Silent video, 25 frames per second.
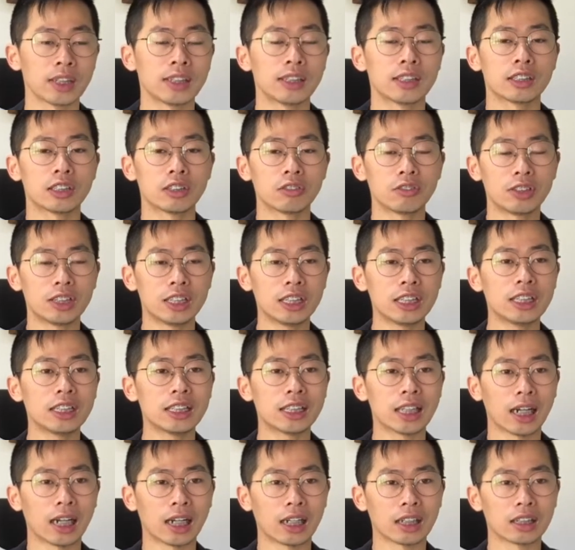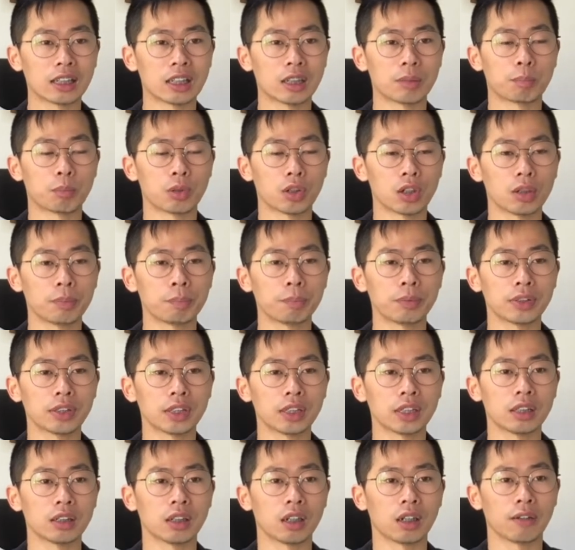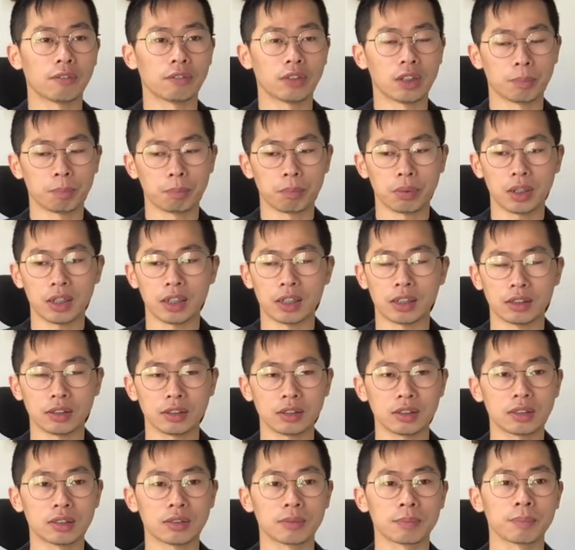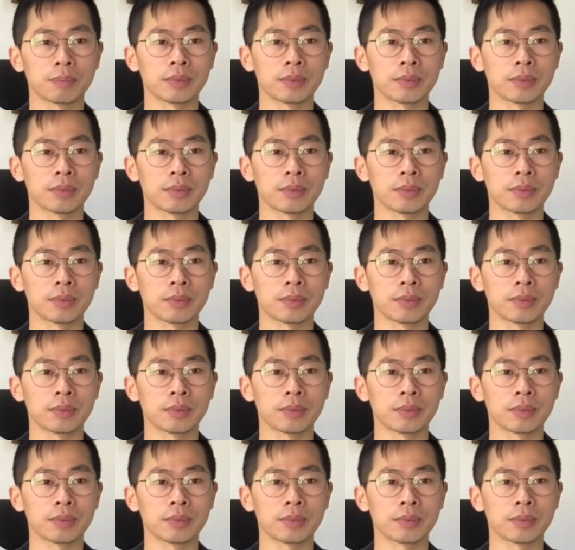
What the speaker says: So these are the property of the plants,